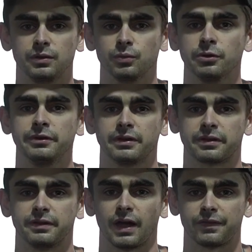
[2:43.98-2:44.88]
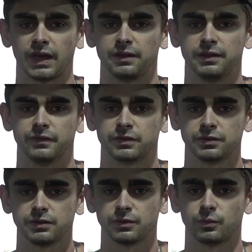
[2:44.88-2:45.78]
really it's not that
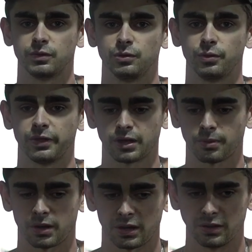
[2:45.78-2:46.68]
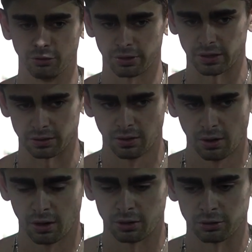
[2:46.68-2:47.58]
difficult when you think about it and look at
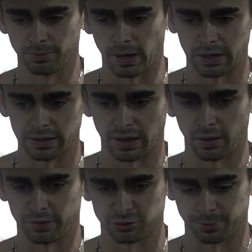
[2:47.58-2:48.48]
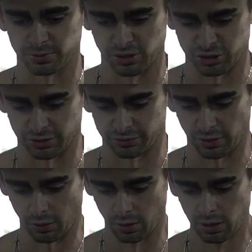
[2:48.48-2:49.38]
your body and how things are positioned.
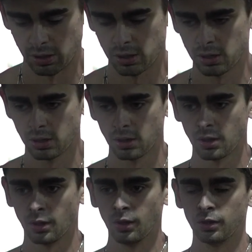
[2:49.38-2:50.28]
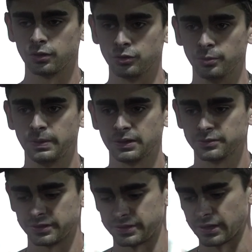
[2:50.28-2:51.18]
So you'll be able
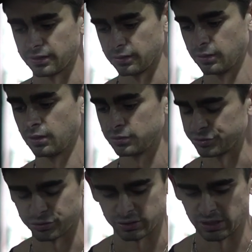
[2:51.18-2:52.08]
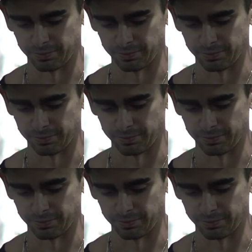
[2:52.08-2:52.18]
to tell just looking in the